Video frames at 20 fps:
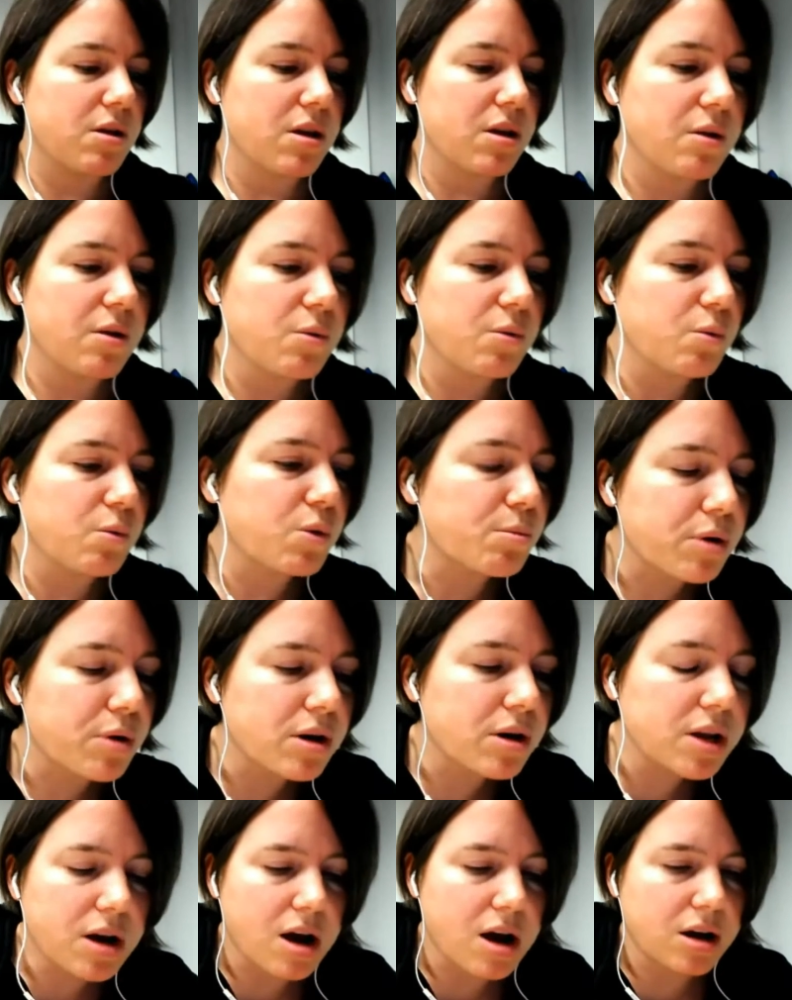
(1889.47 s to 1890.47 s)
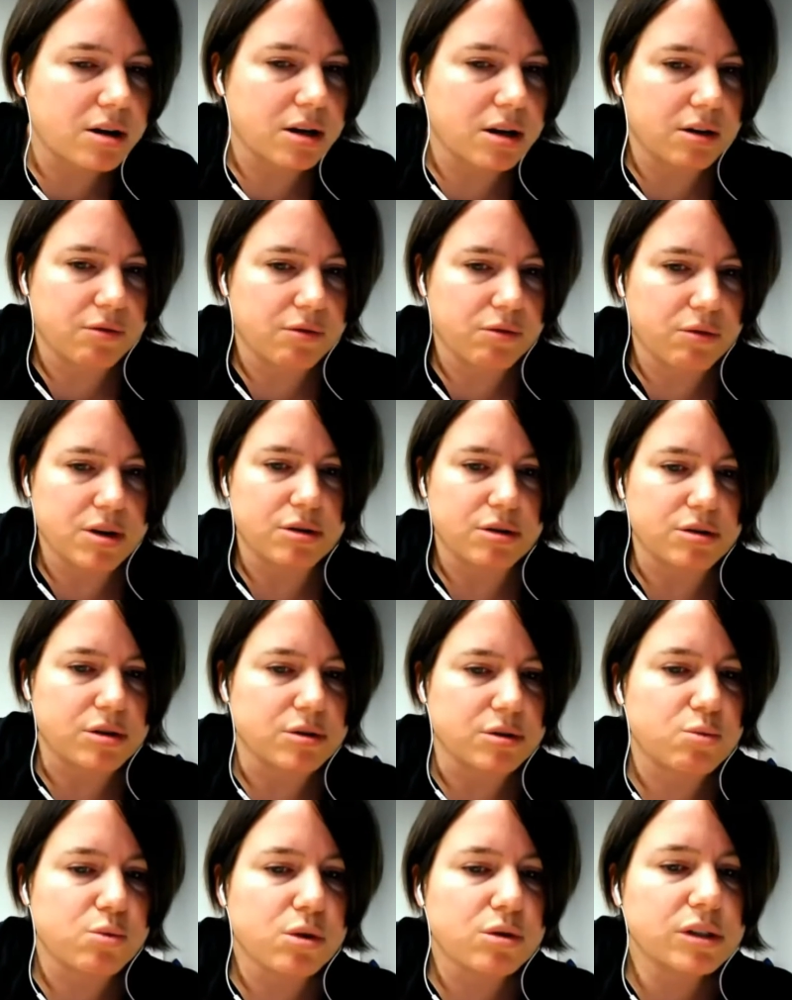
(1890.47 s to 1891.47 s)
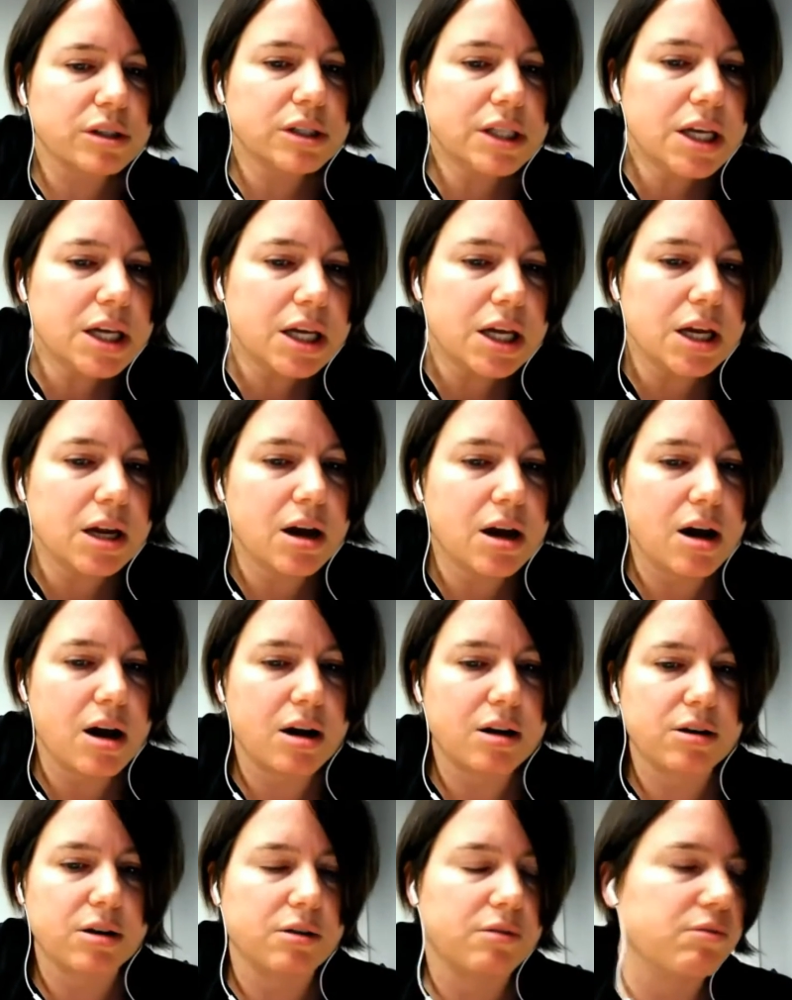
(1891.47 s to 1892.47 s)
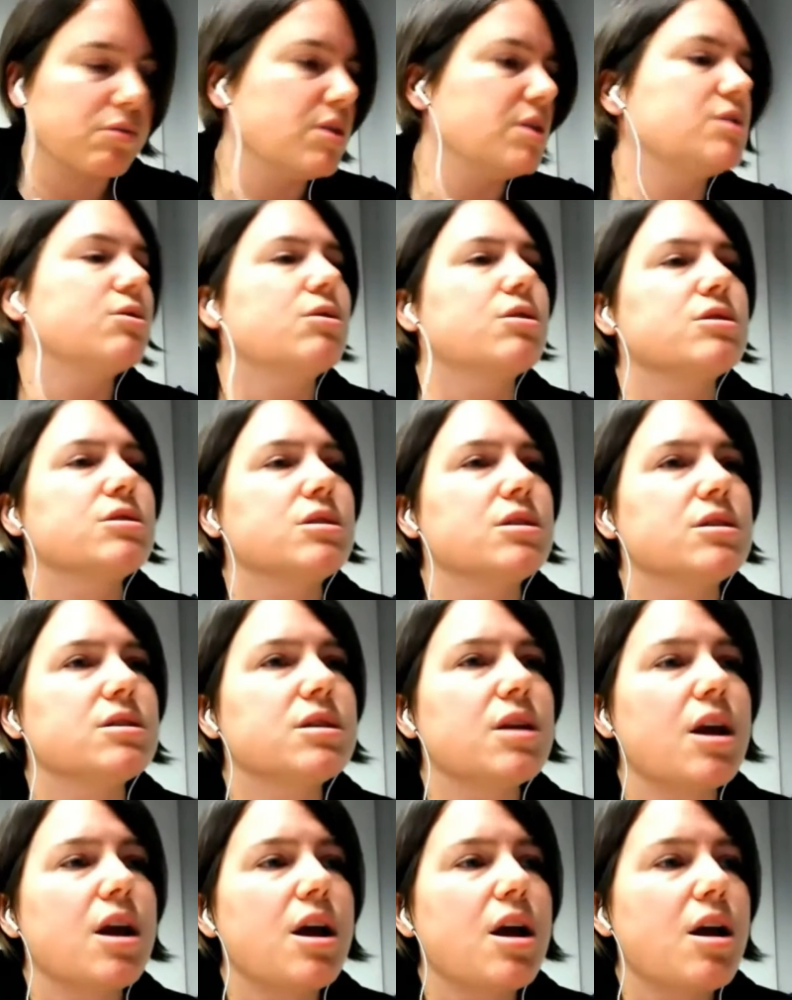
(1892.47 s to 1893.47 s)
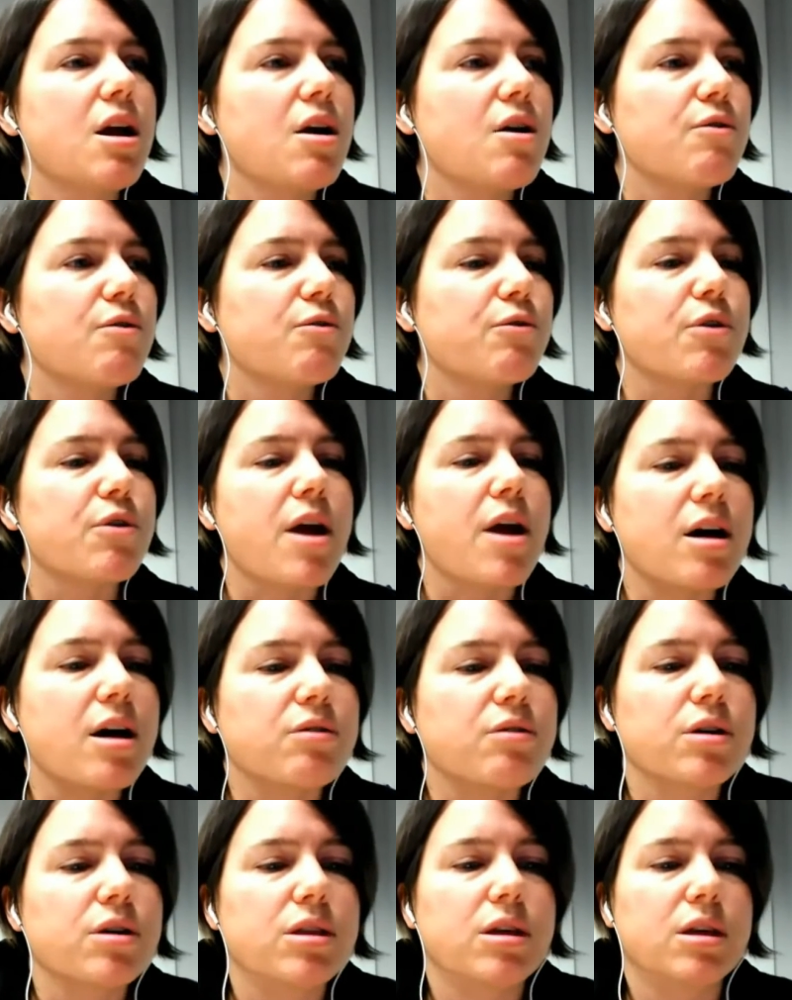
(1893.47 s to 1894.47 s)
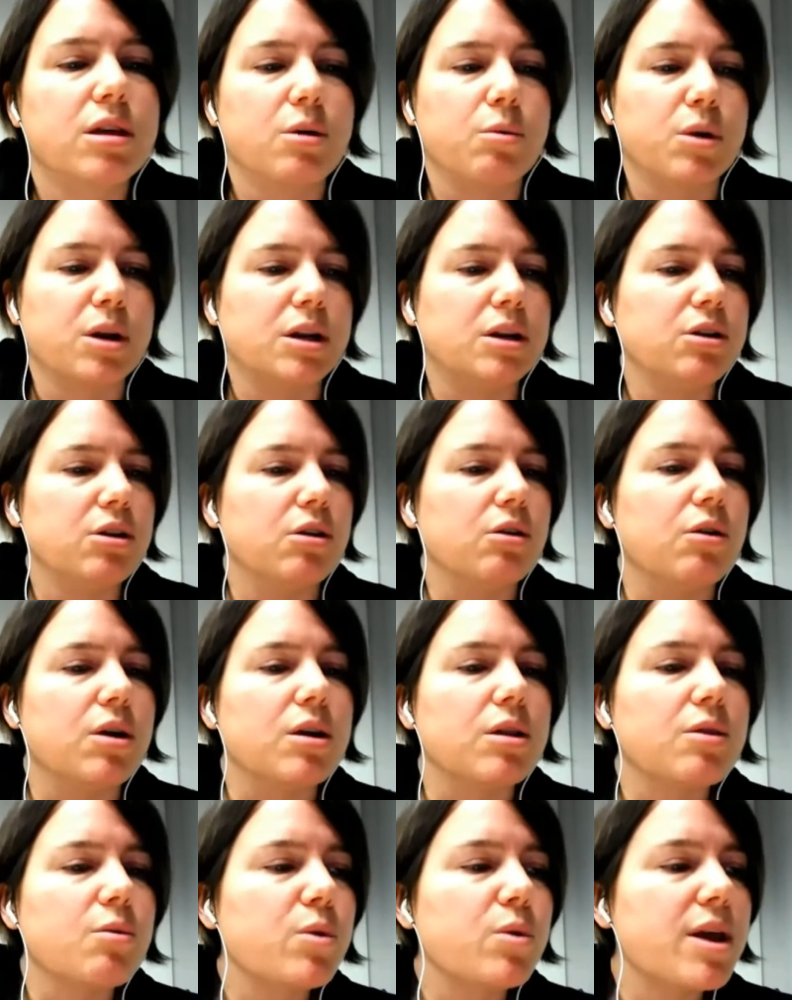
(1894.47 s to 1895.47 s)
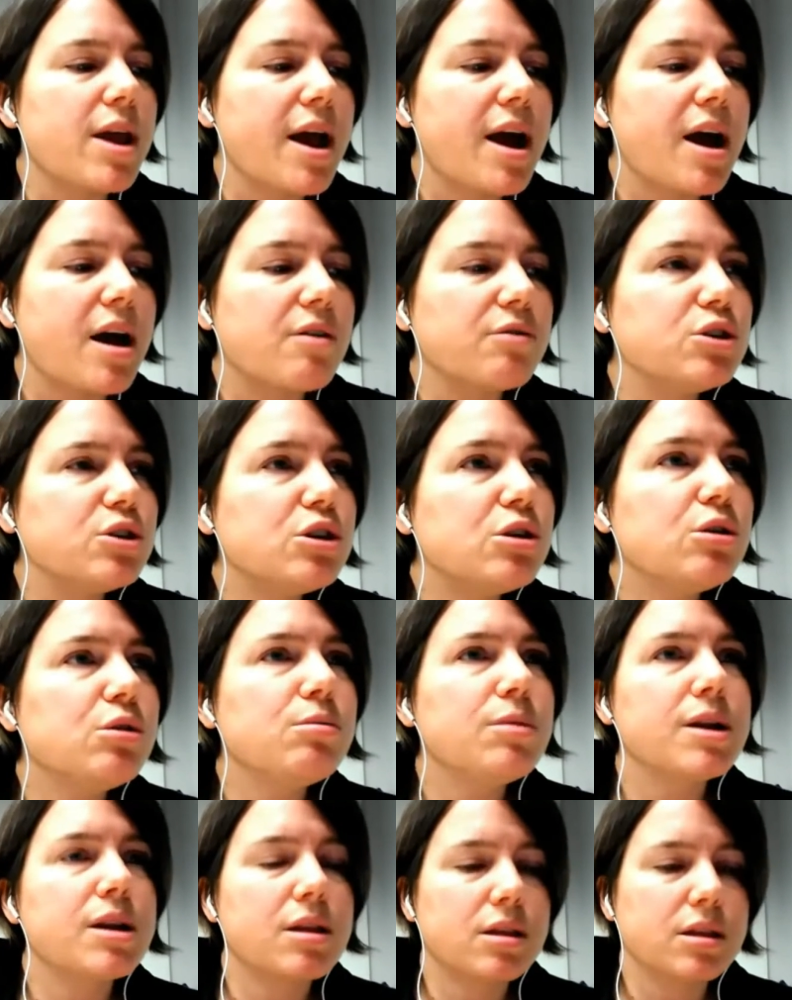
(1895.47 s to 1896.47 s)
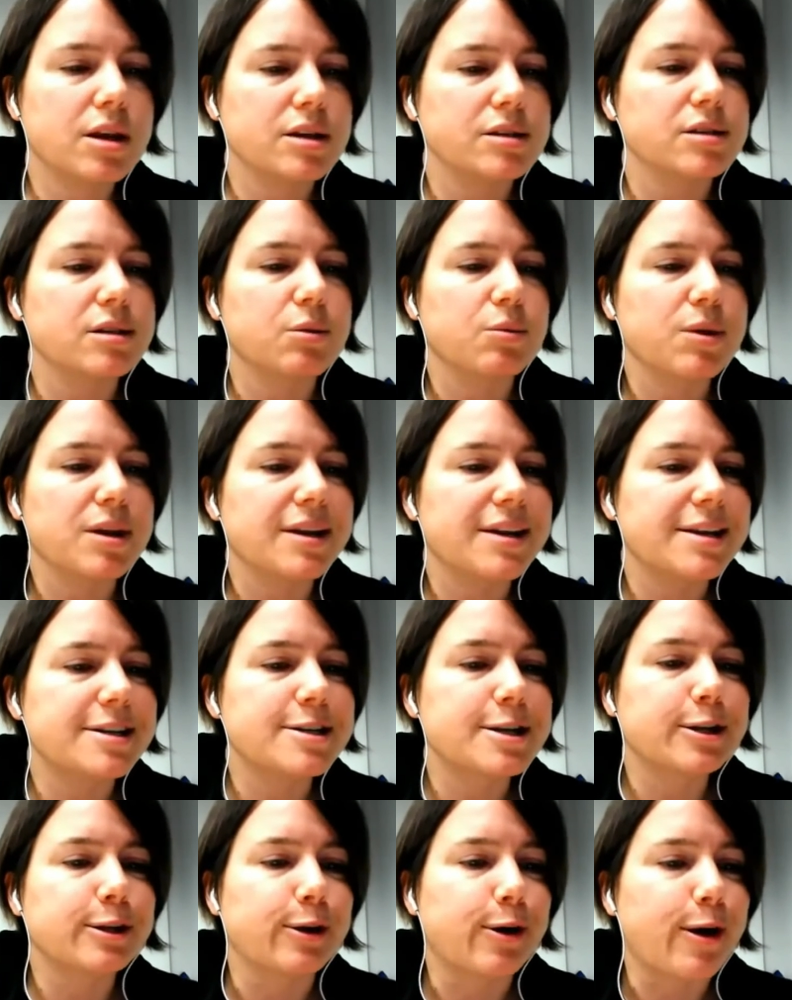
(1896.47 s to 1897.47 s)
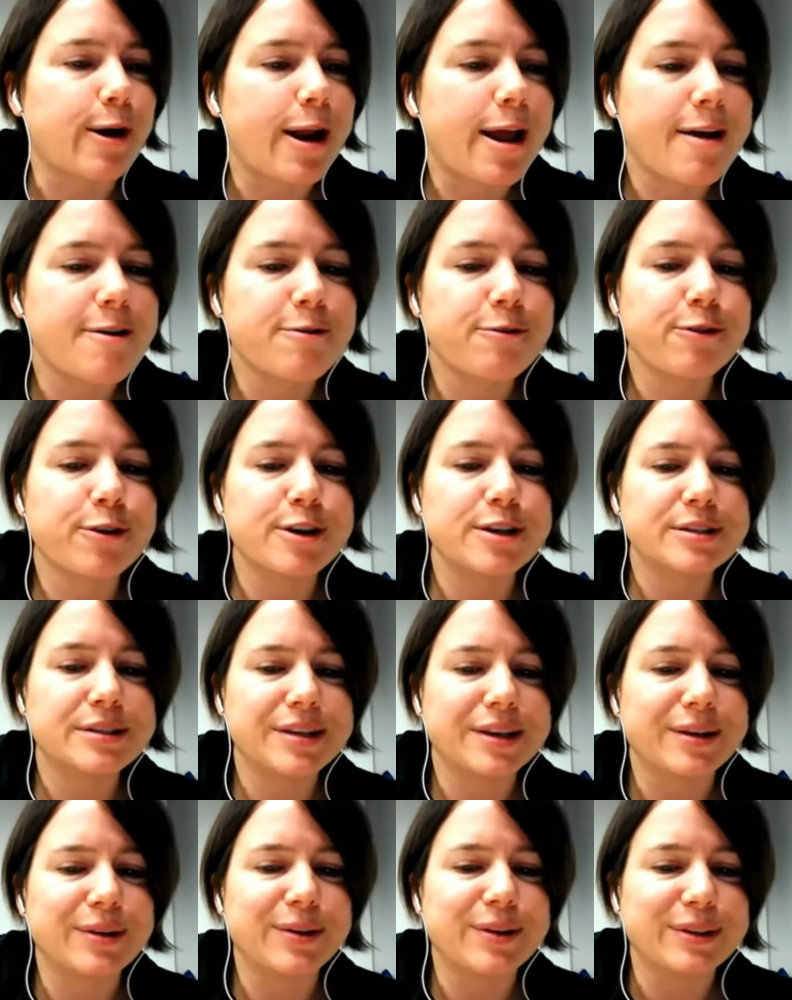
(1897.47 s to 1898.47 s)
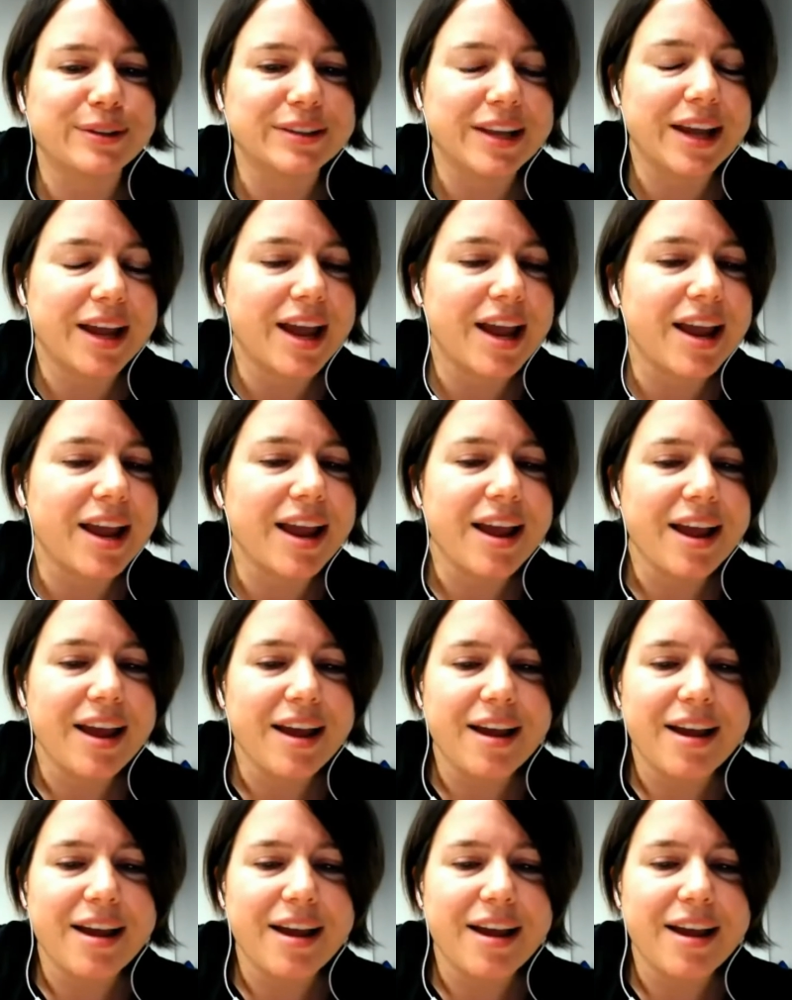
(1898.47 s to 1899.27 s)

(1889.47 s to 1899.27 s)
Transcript: we're burning cognitive resources, we're leaking cognitive resources for everything that we do. And we have too many things that we need to learn every single day.